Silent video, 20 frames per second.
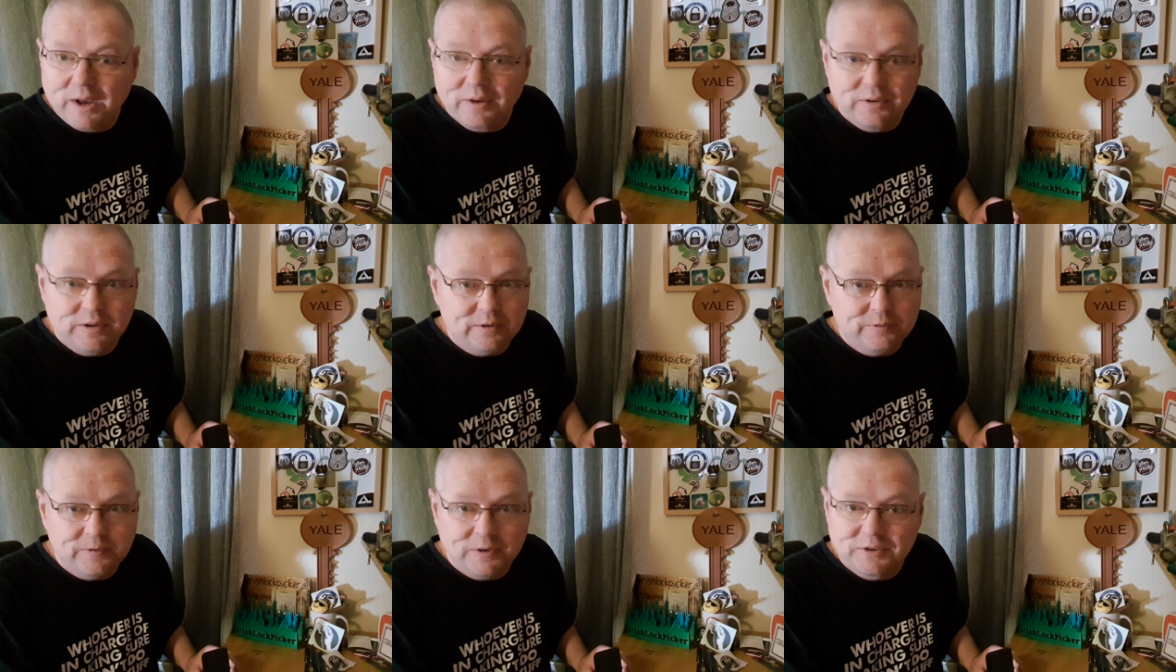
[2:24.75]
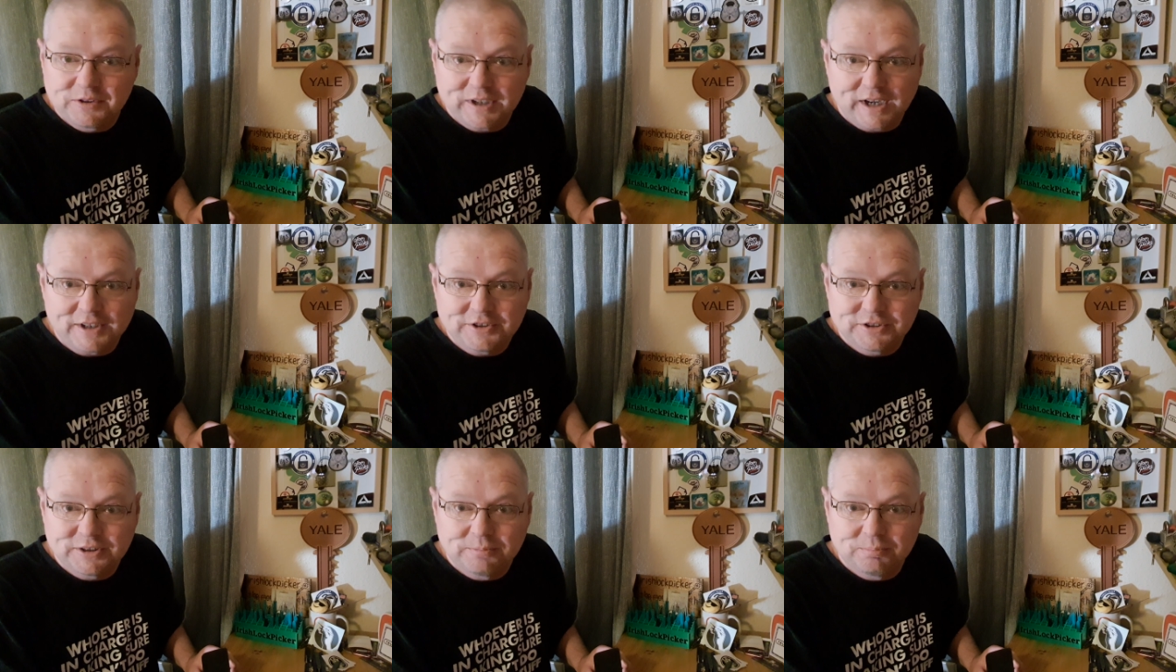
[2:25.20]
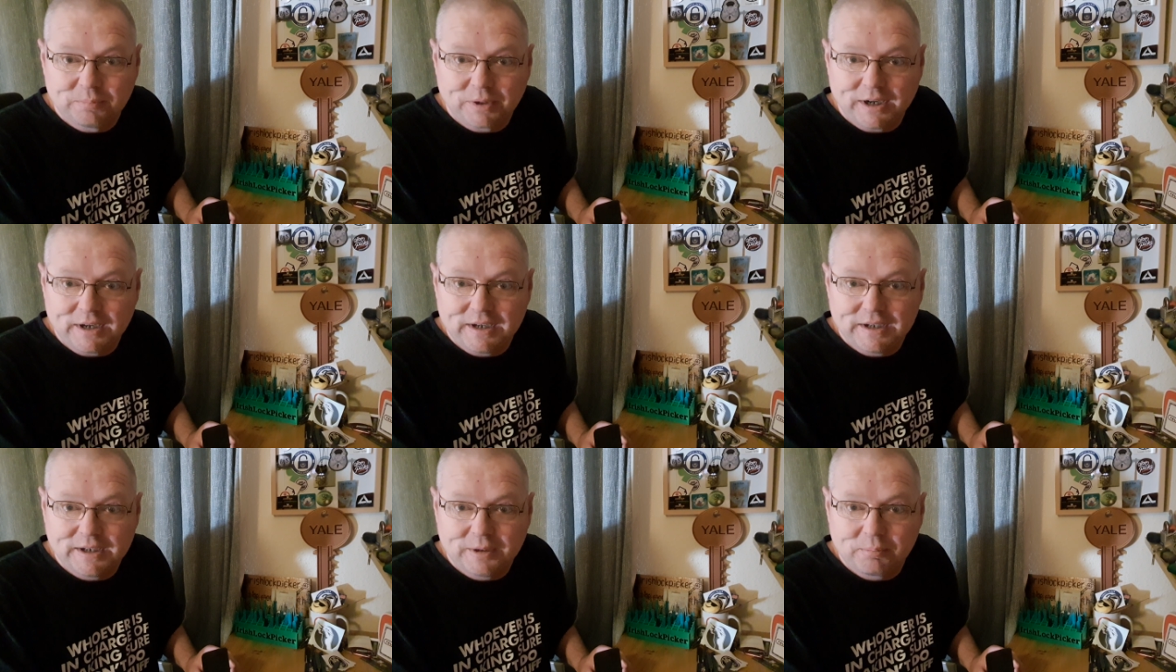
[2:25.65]
and they're fantastic pr
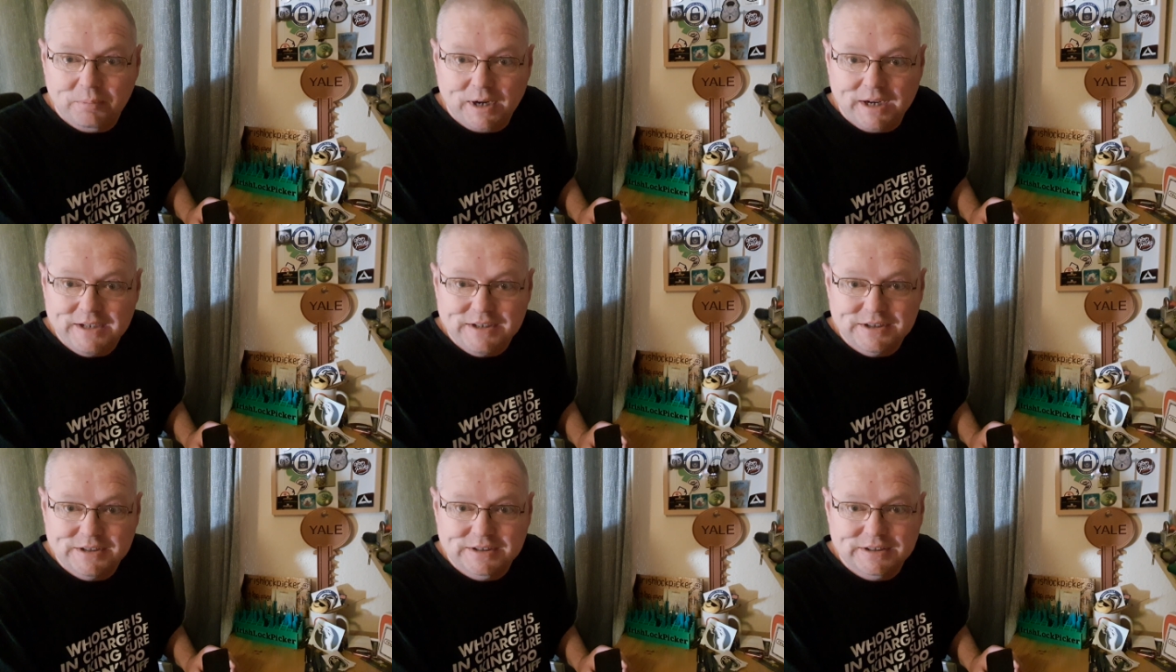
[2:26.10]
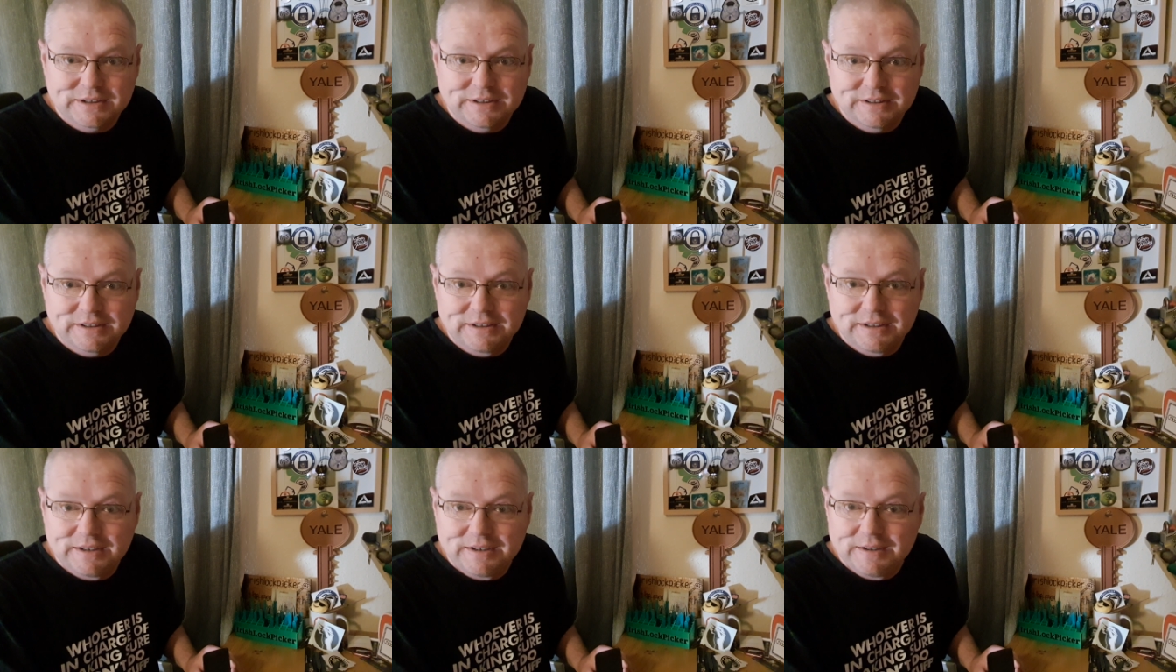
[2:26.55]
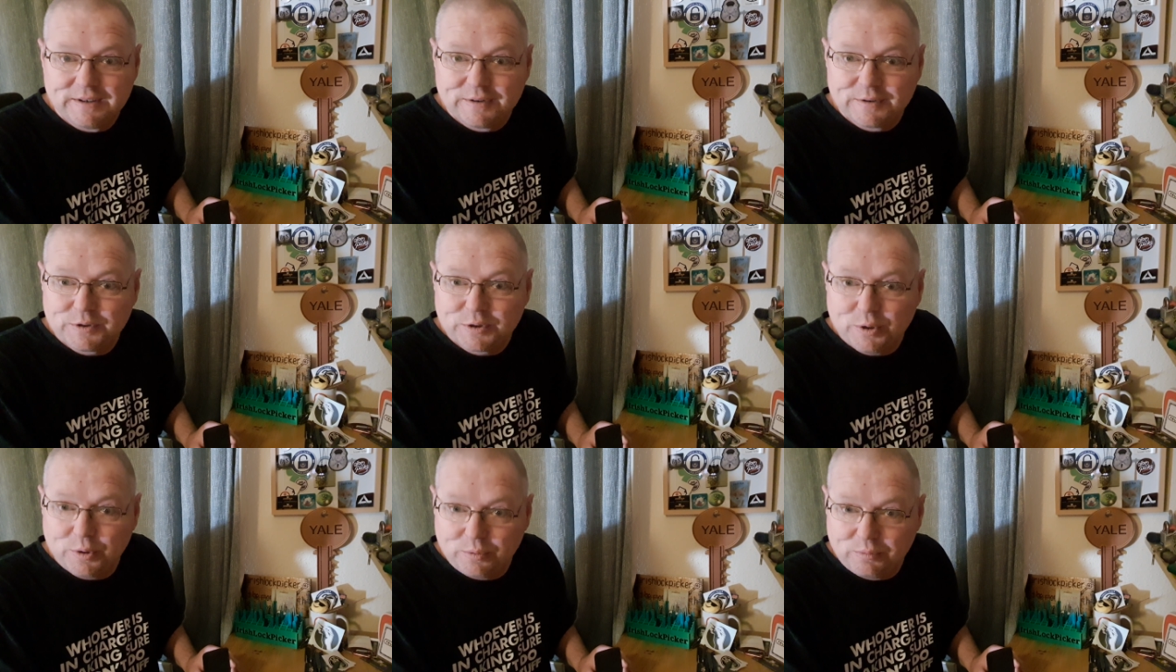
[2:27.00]
uh, prizes.
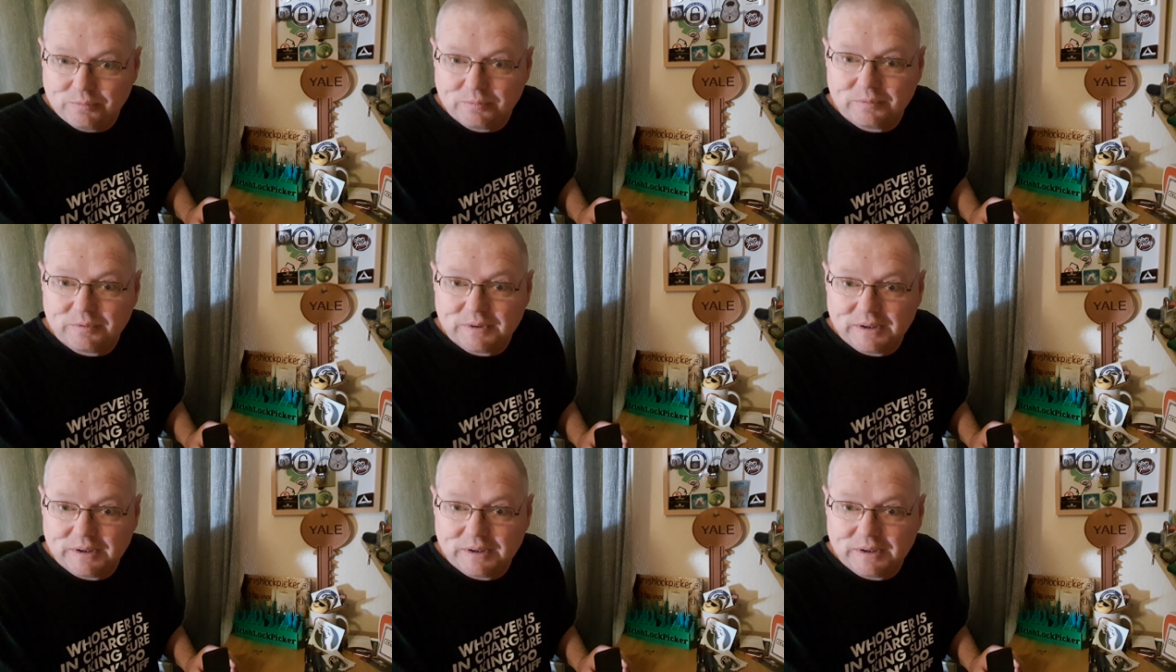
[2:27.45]
So,